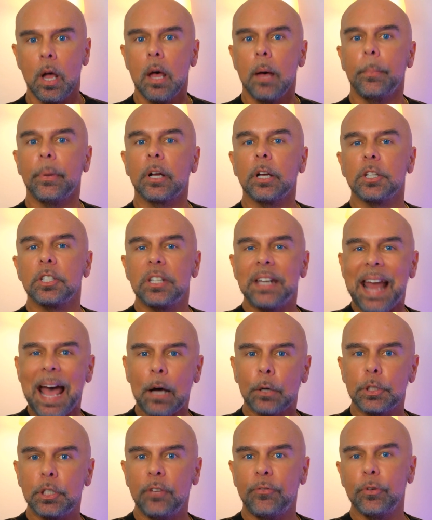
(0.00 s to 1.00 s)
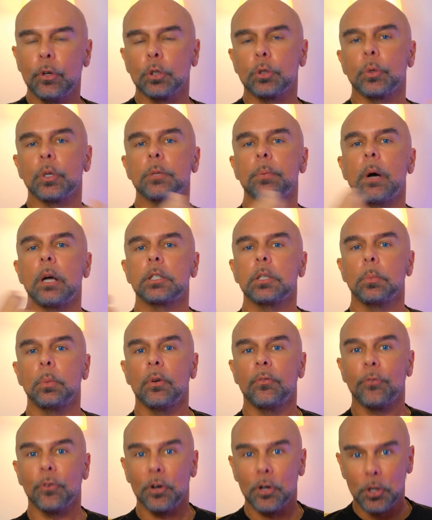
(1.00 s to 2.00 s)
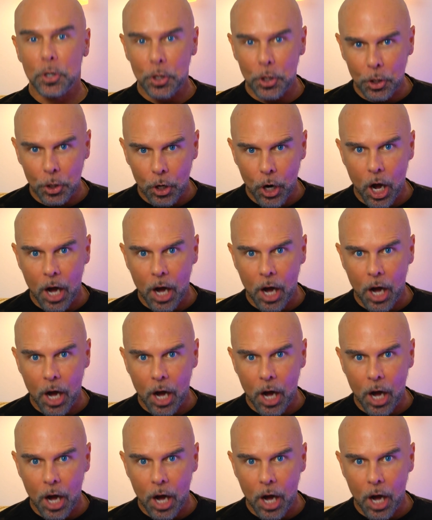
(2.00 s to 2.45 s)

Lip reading: because now she feels responsible for your